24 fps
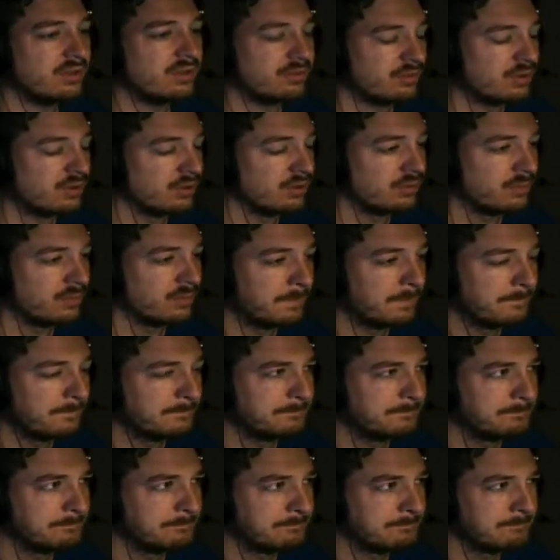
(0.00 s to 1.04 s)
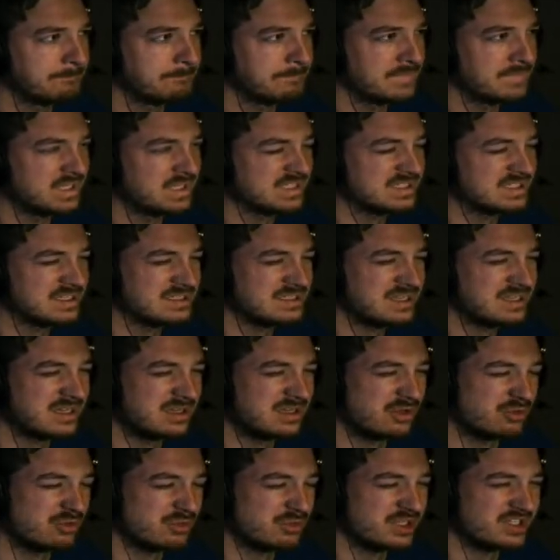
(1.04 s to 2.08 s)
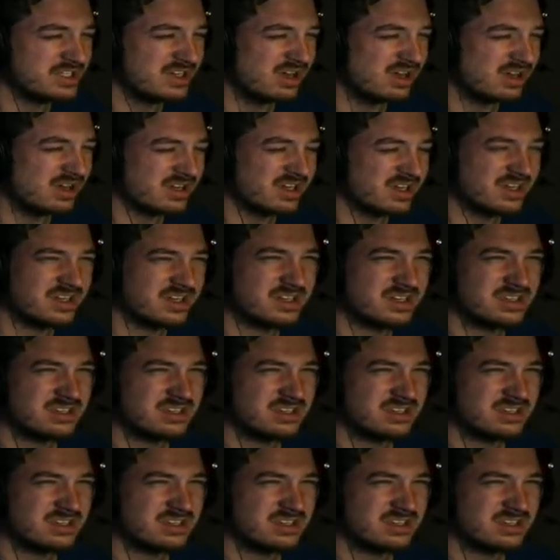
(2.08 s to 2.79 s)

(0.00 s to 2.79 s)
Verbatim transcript: through. Is this Ayumi talking?